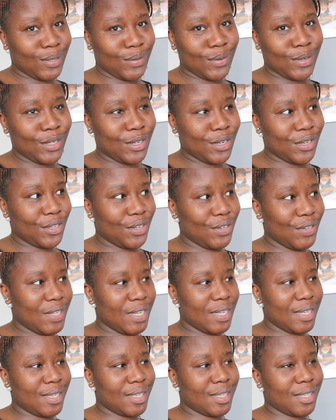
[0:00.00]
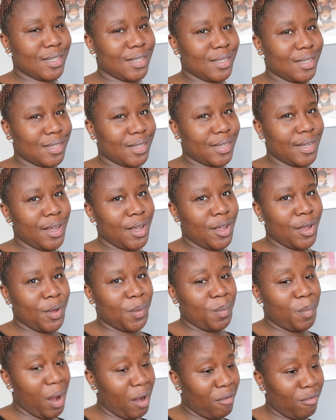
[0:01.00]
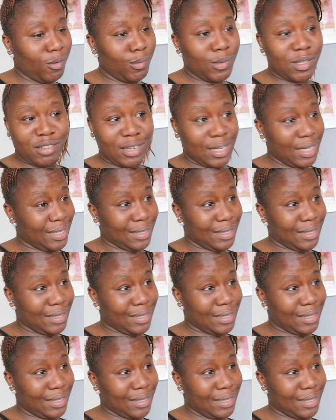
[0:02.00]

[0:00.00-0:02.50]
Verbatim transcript: as well just do this my room's